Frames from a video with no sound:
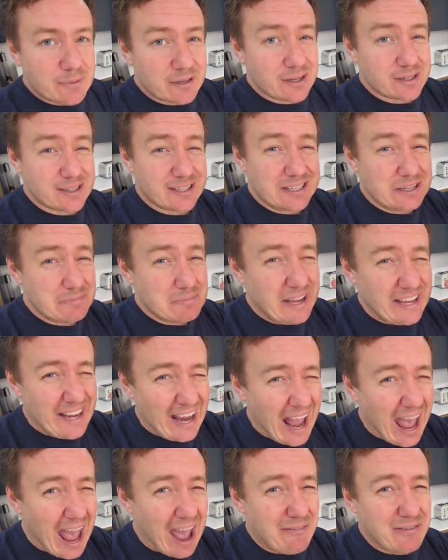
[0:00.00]
because it can make
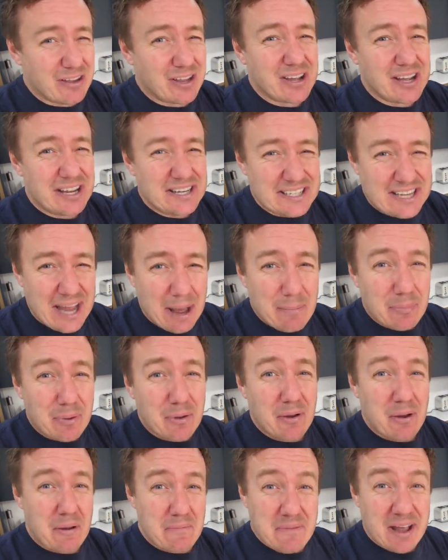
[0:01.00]
it heavier and damper
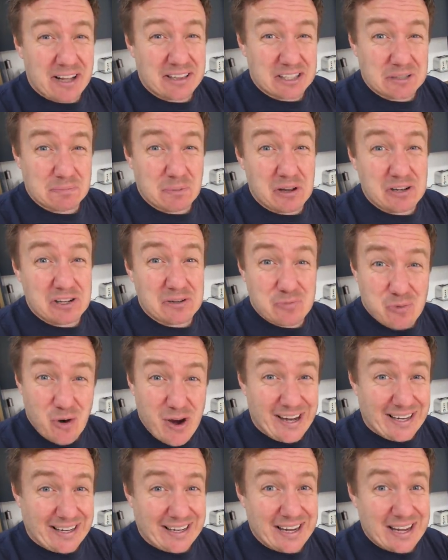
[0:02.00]
and make the sponge
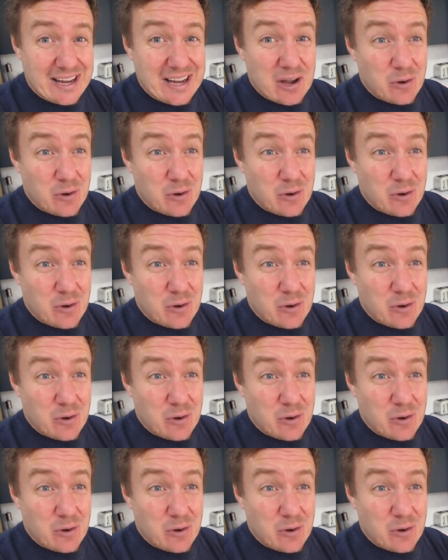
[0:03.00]
break,